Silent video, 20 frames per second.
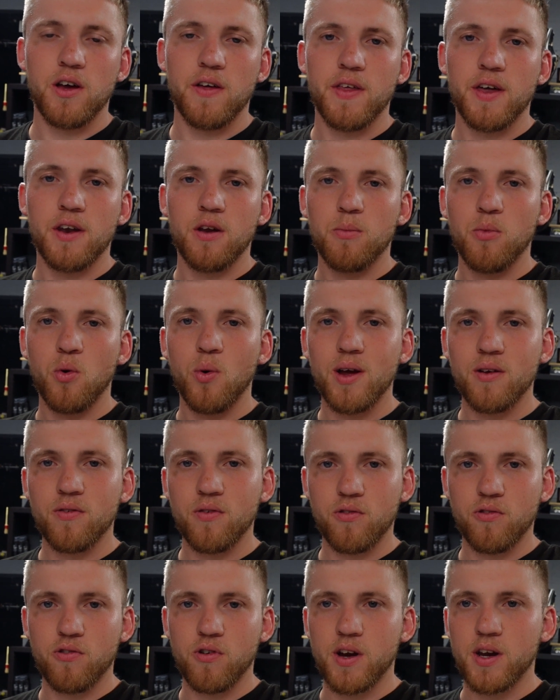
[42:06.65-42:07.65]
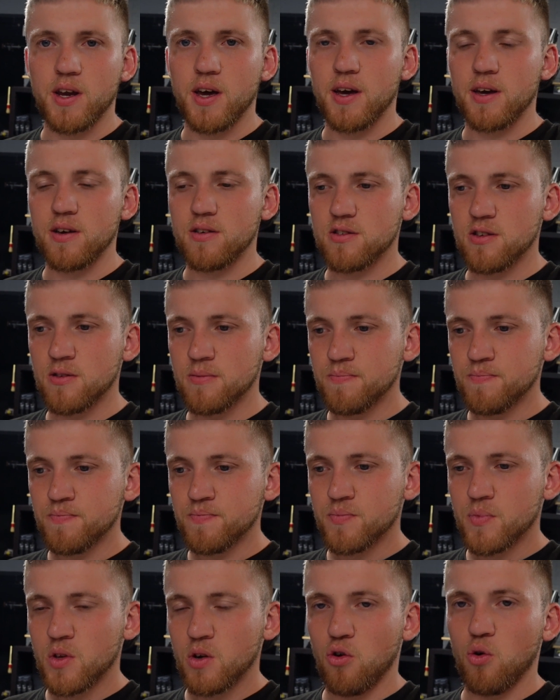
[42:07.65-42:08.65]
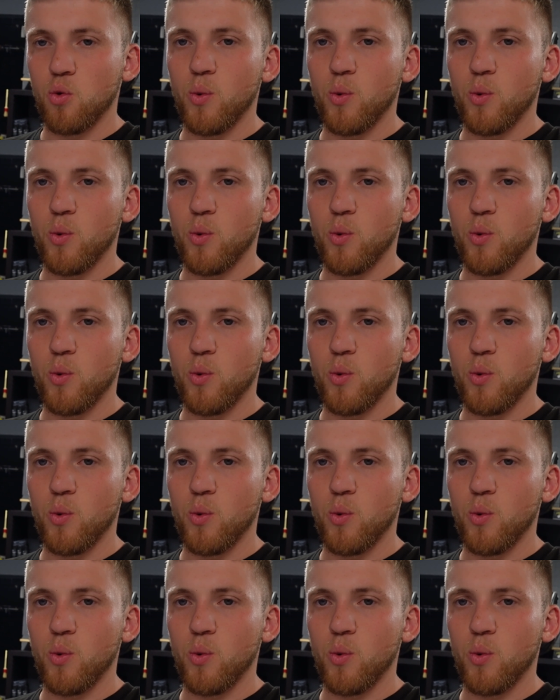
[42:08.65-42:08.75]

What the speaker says: And then I'm away for 3 days, or